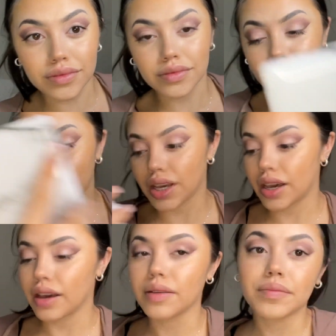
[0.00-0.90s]

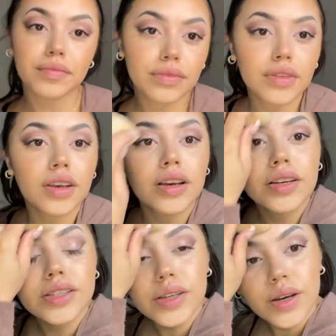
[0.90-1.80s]
Okay,
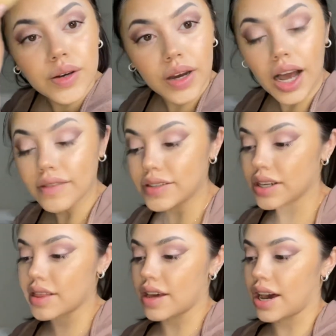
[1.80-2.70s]
so after
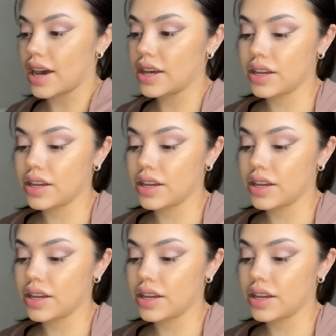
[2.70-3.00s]
that,